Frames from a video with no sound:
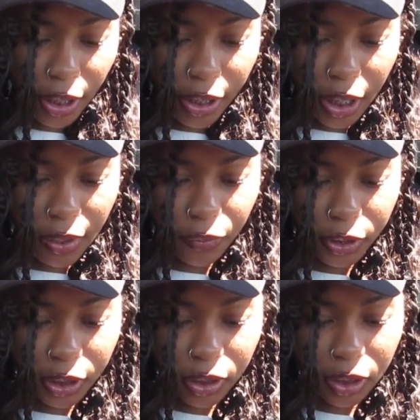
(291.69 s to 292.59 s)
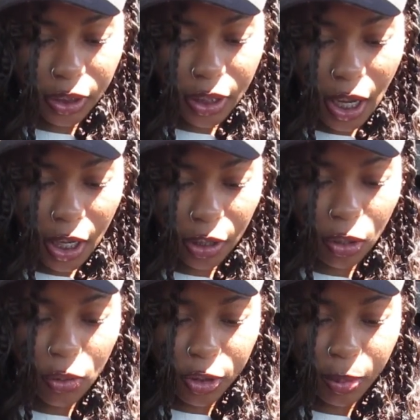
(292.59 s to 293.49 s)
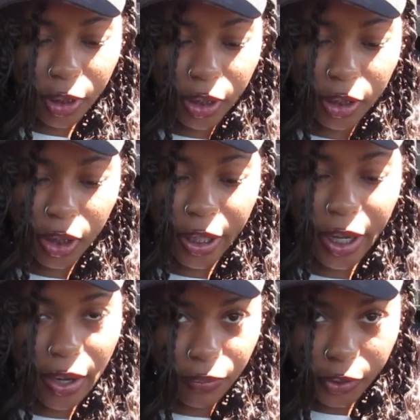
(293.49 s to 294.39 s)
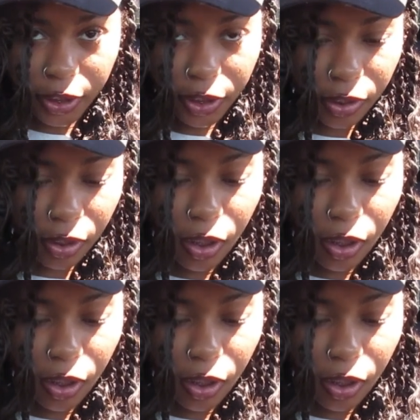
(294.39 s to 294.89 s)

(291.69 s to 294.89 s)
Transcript: Like everything did not go as planned, like everything.